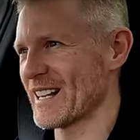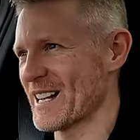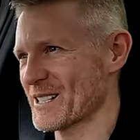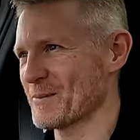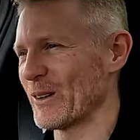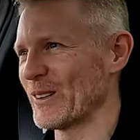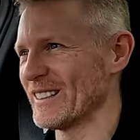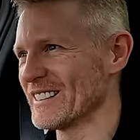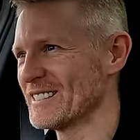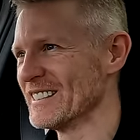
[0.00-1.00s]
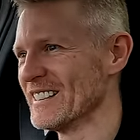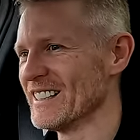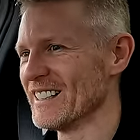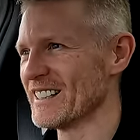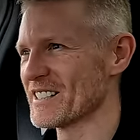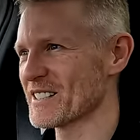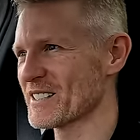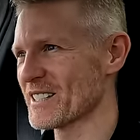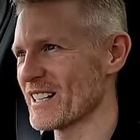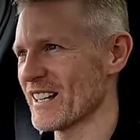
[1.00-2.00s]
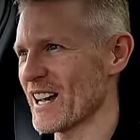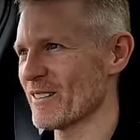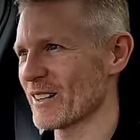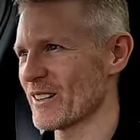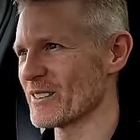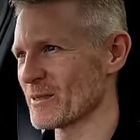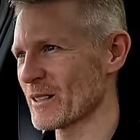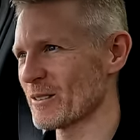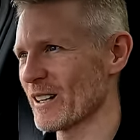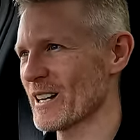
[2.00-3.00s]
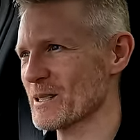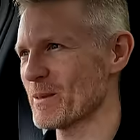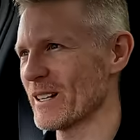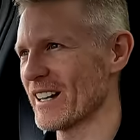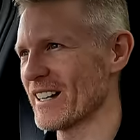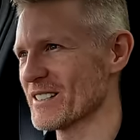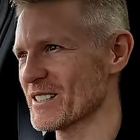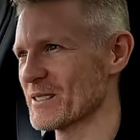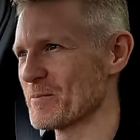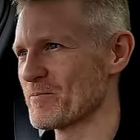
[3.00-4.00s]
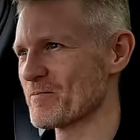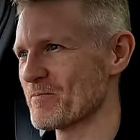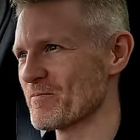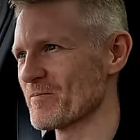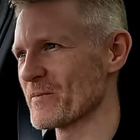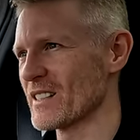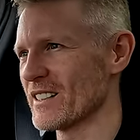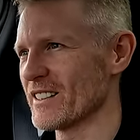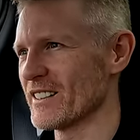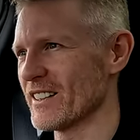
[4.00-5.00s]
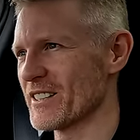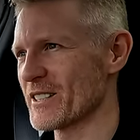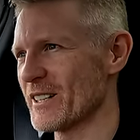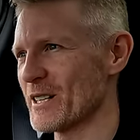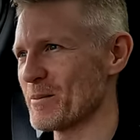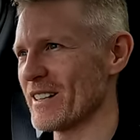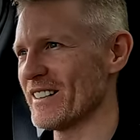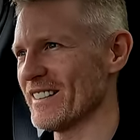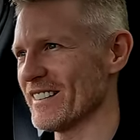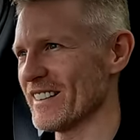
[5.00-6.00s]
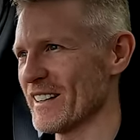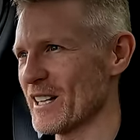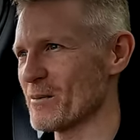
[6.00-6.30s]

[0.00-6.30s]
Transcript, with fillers: dashboard. Let's just see how it goes. I'm going to relax my hands. Is it any better than the